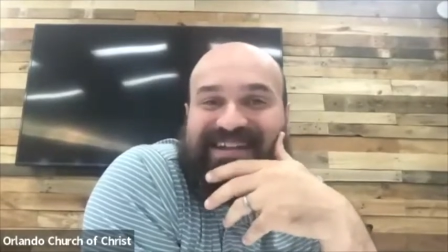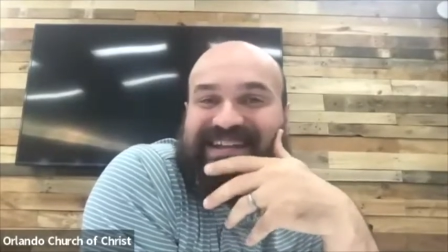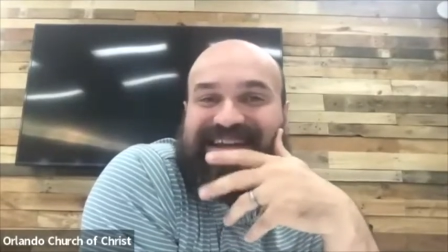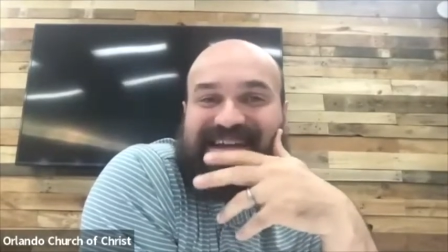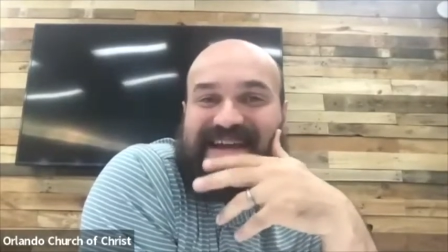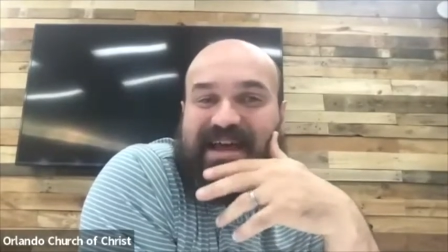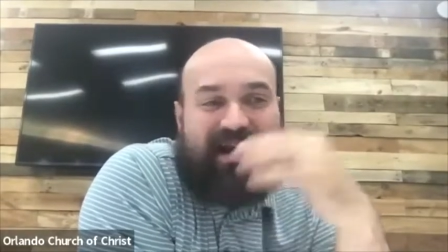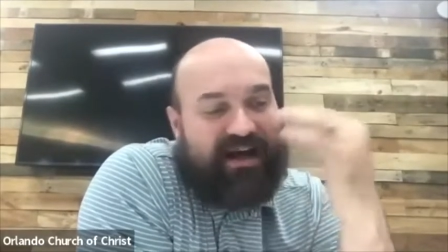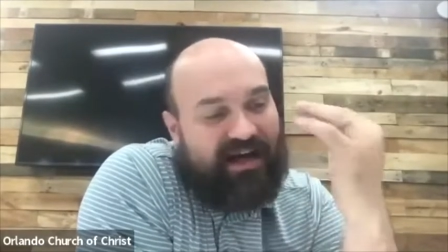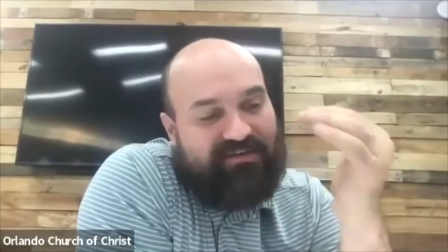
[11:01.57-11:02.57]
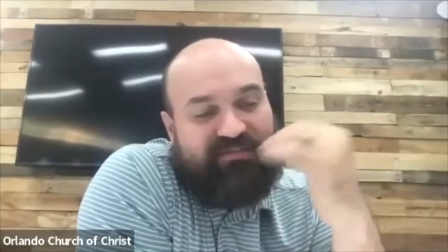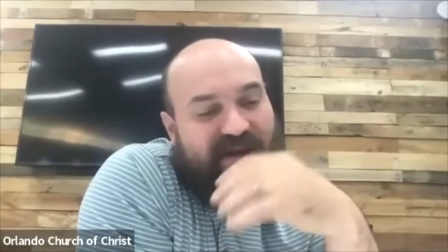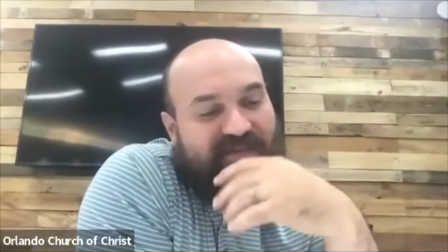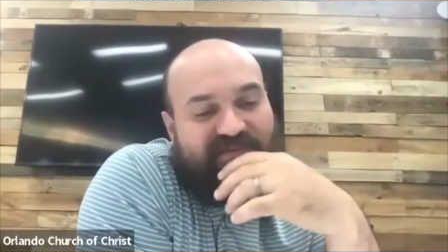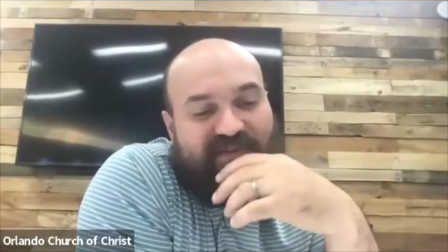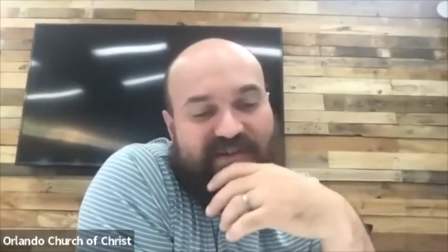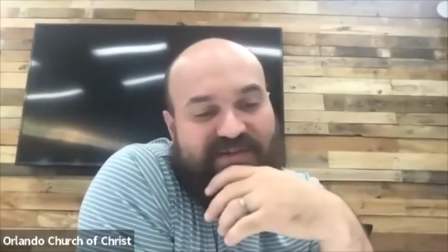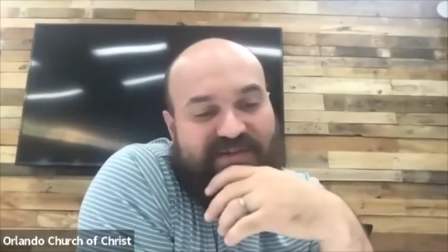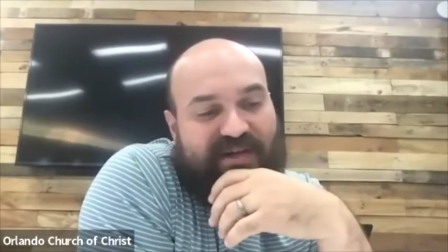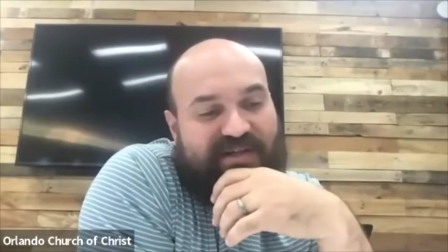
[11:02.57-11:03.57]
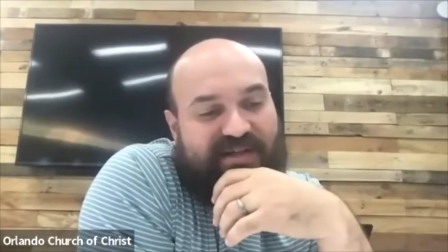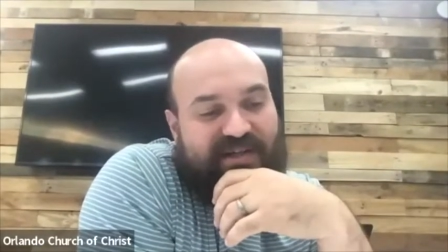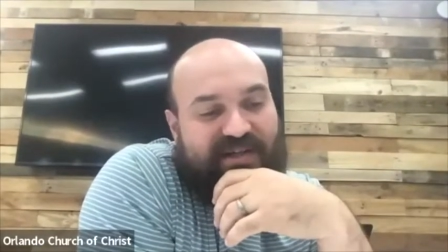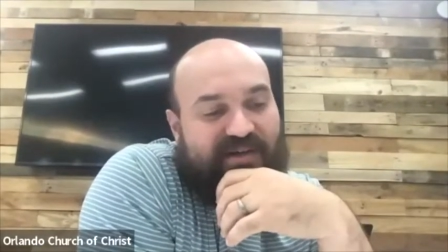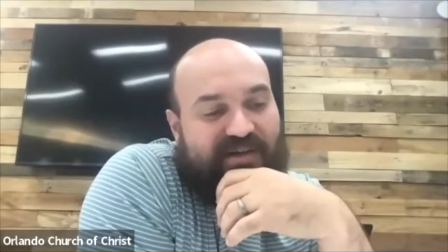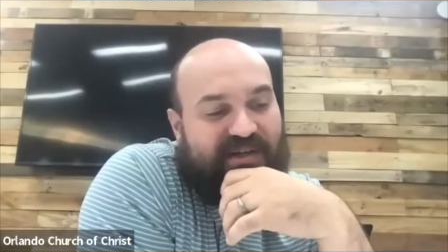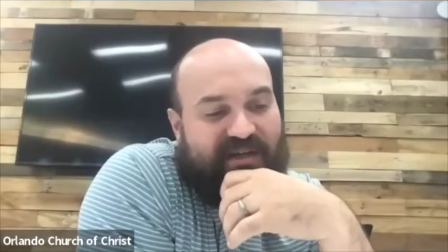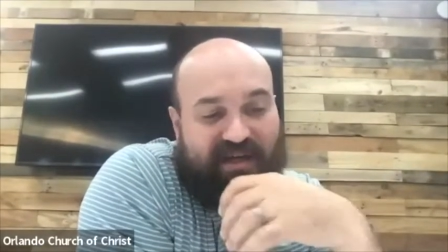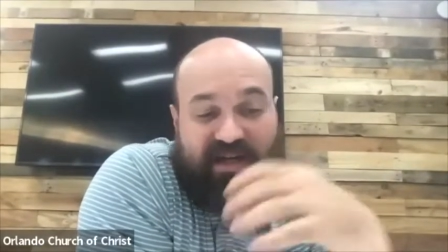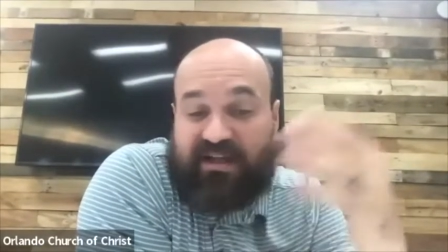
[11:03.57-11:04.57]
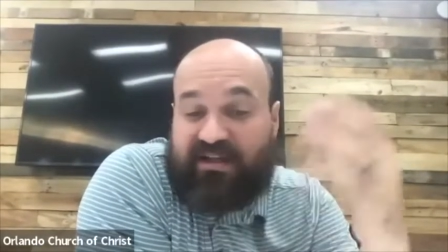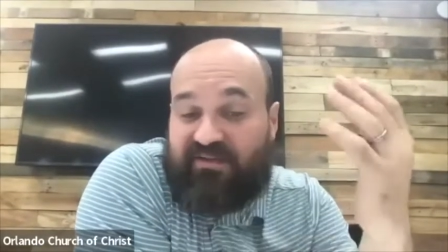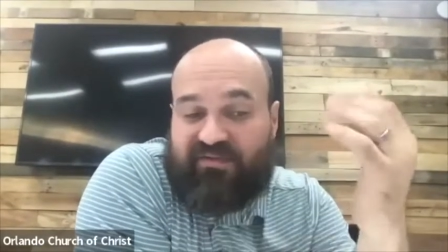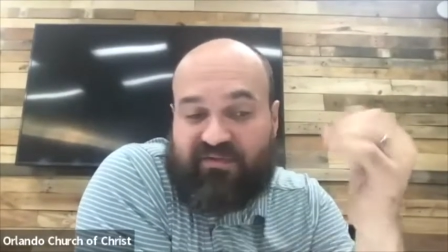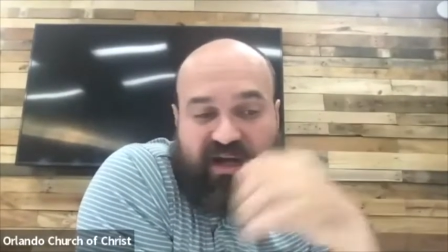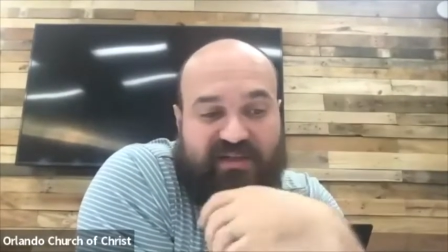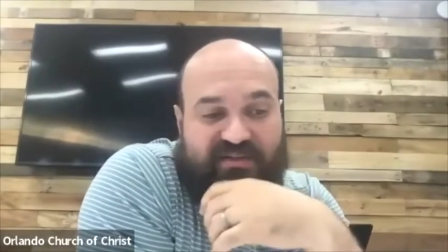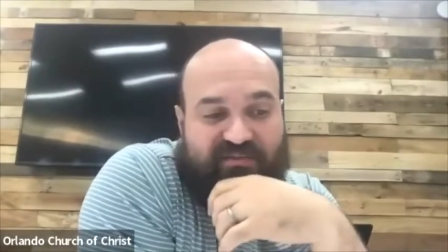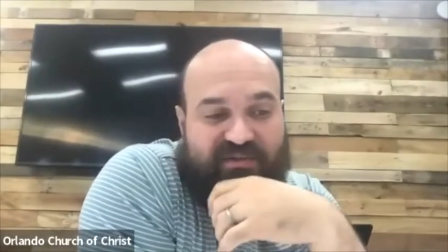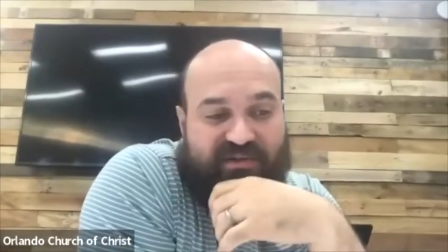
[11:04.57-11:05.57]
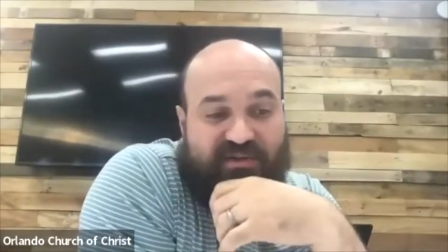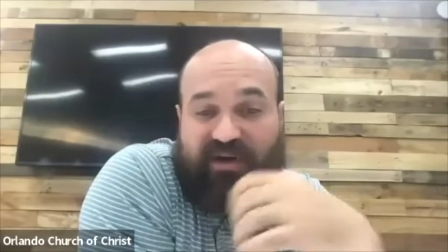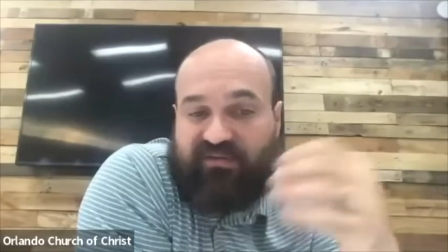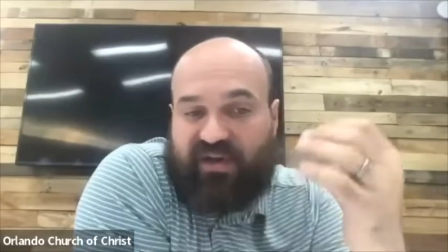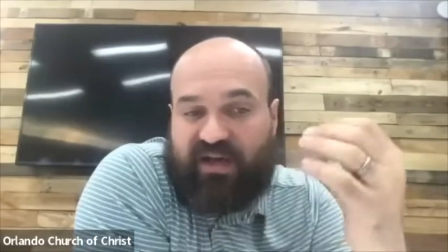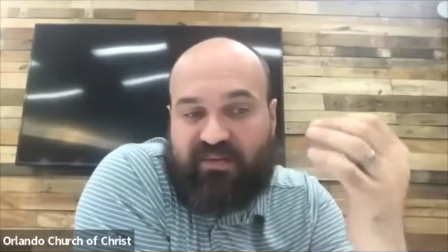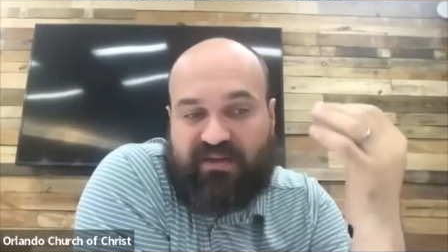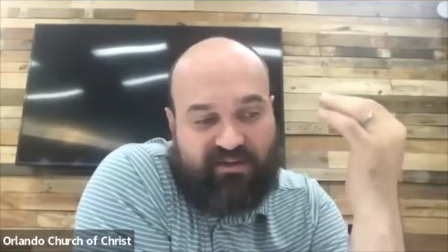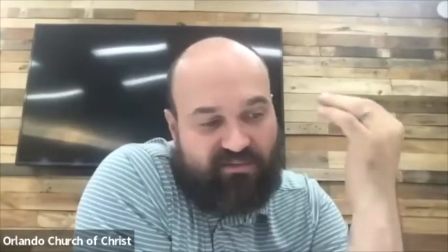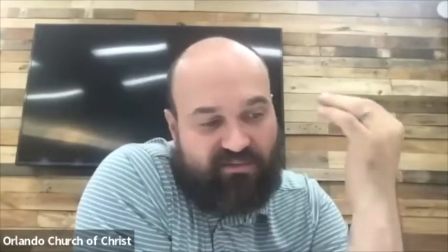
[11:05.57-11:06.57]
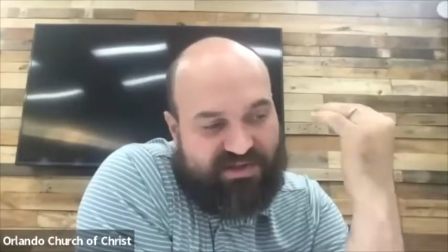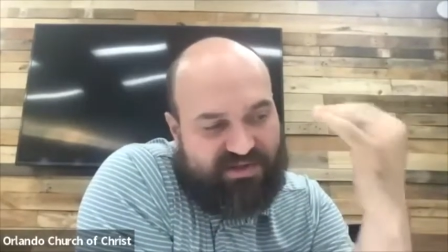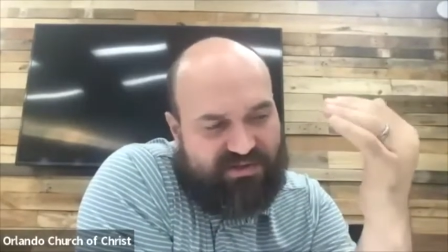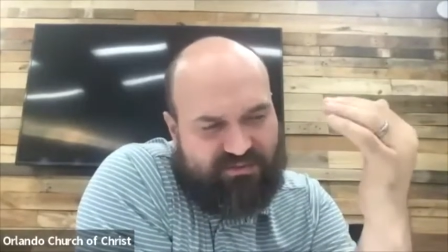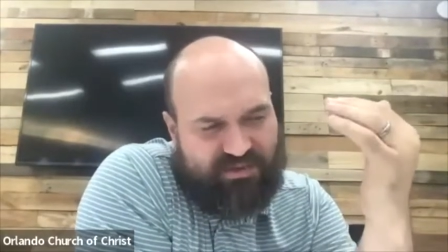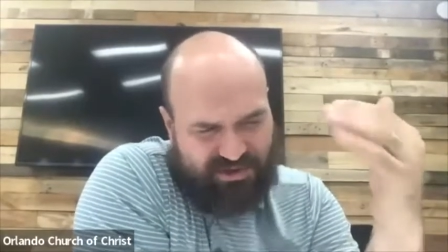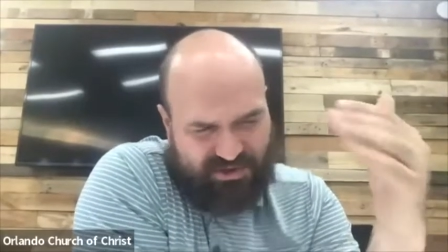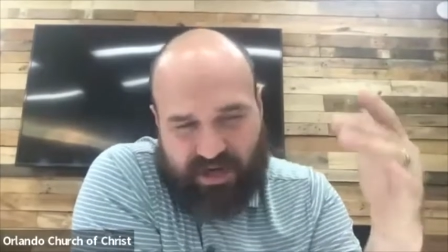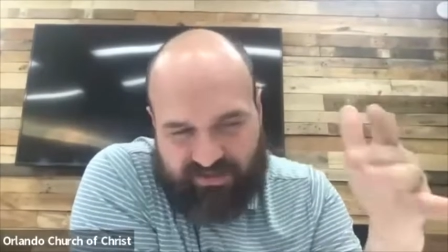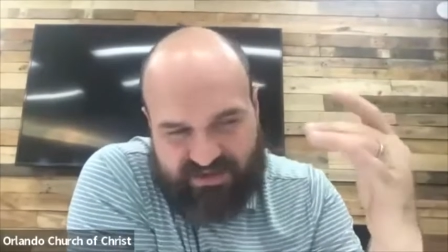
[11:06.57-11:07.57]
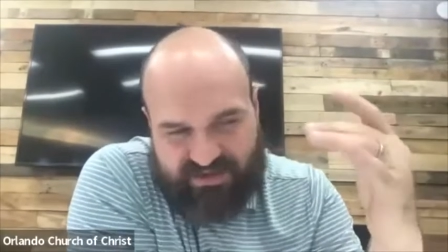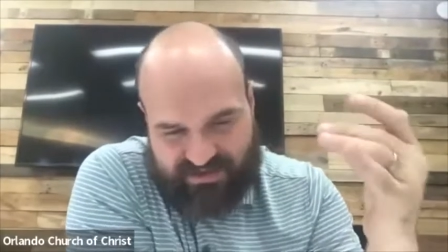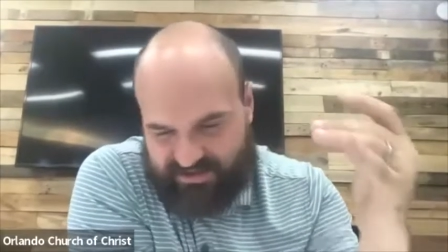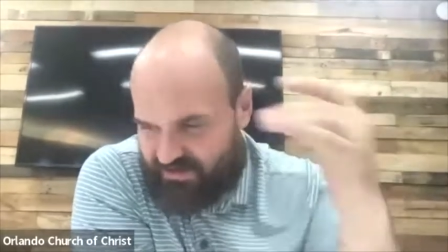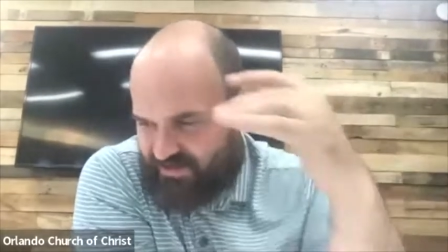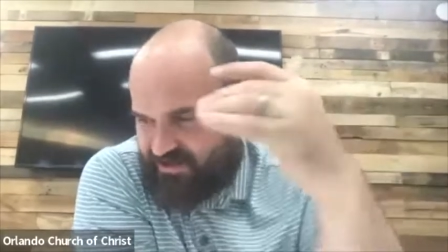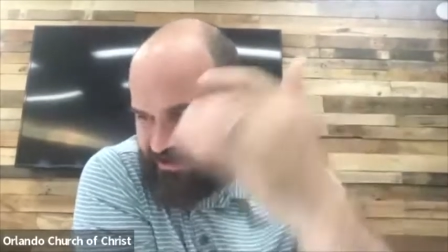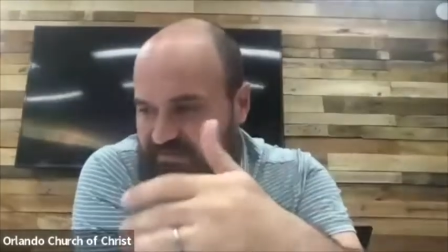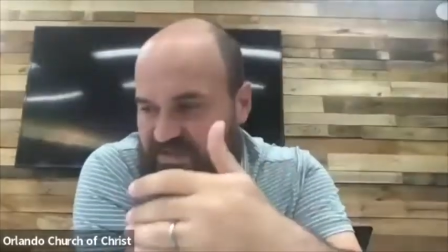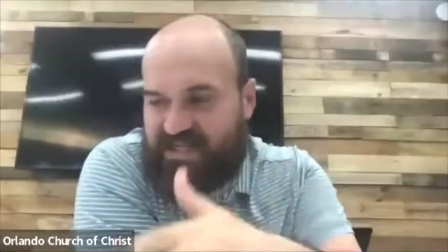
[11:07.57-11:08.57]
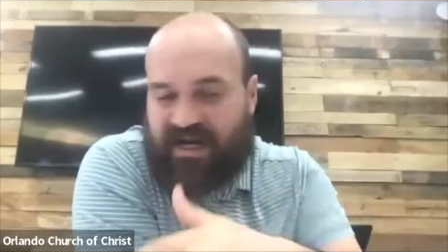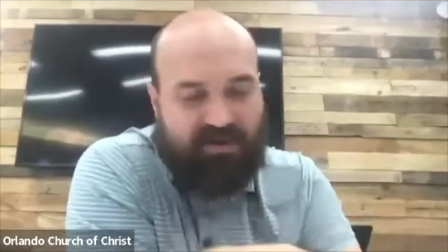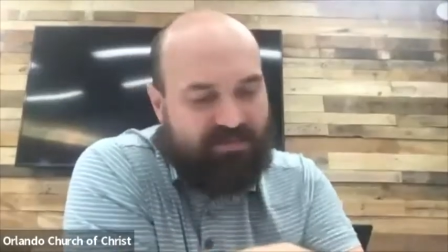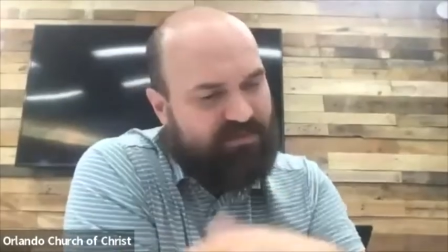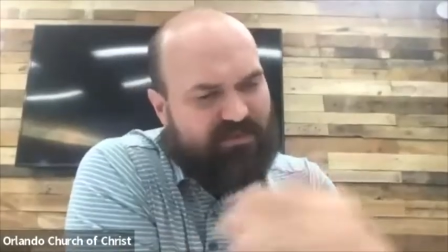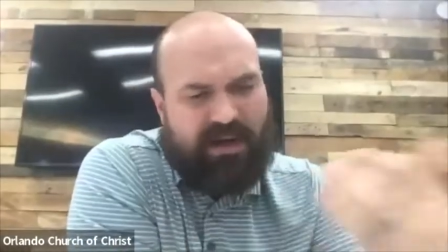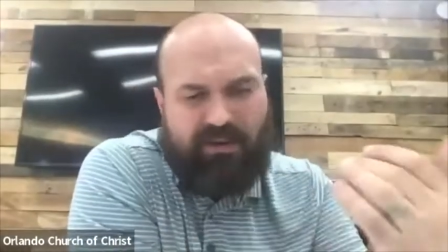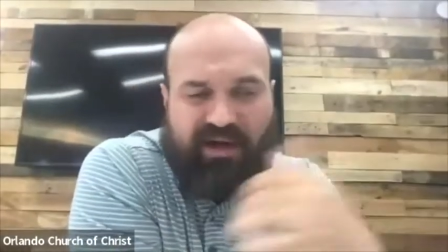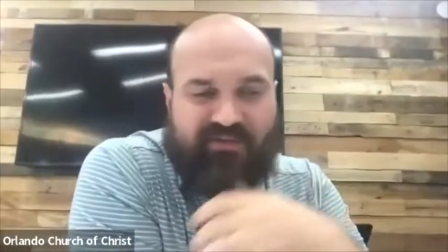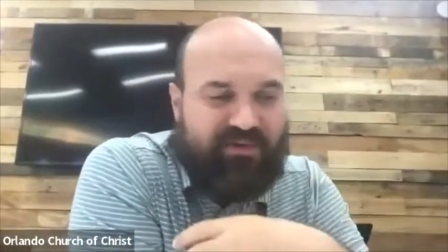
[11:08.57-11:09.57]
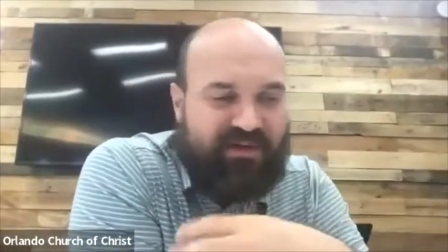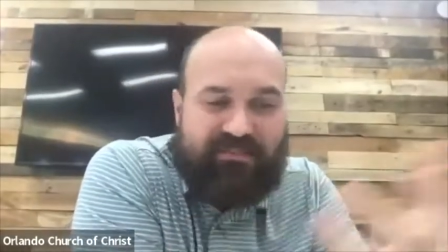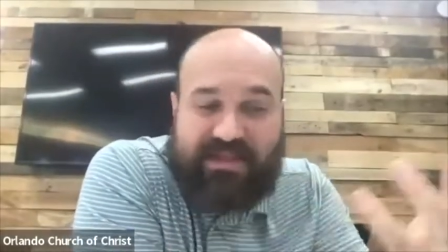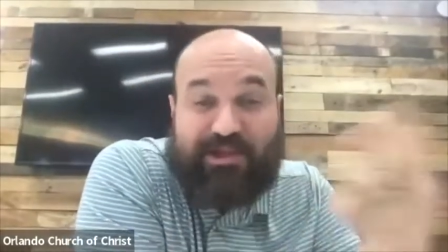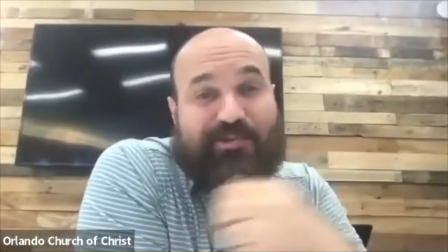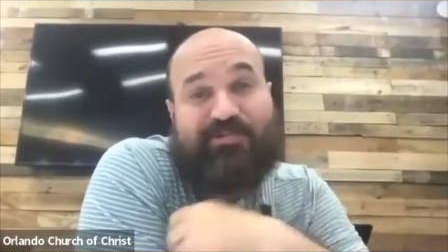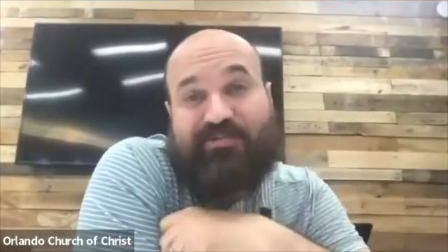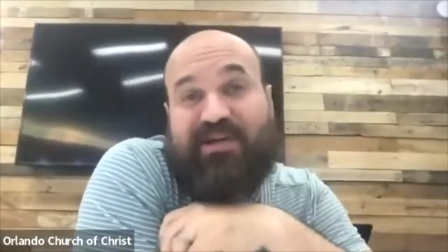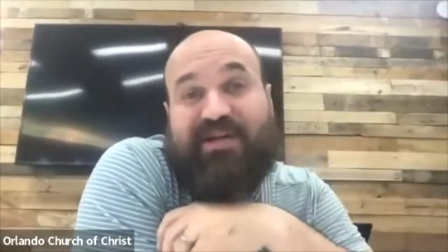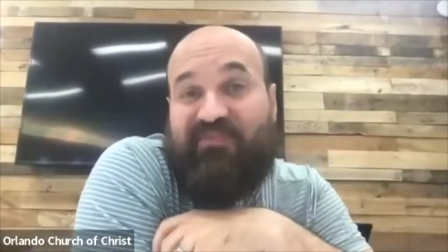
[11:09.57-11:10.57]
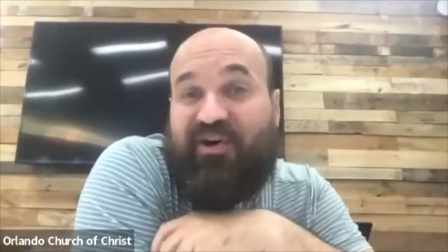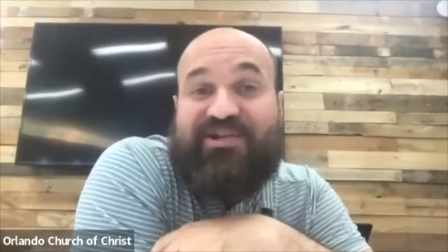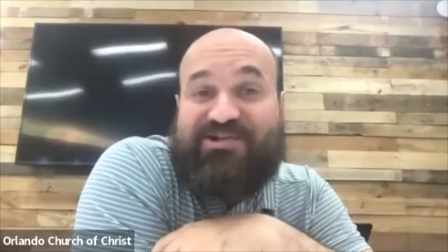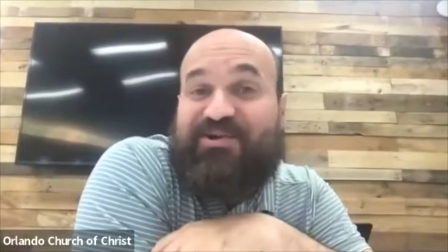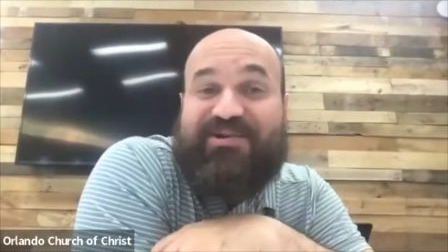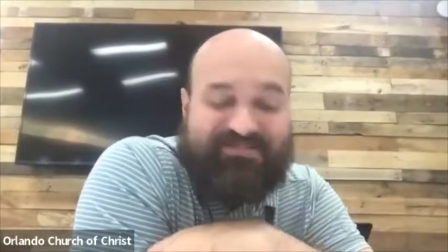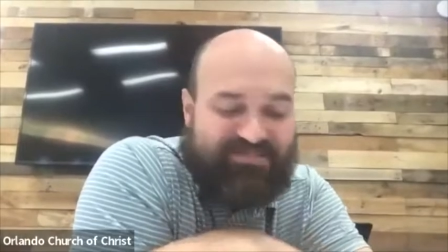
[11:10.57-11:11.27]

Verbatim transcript: Like I I fall short, you know, and and I live I live with a great family that we're we're striving to live this out, but my wife will let me know when I'm falling short,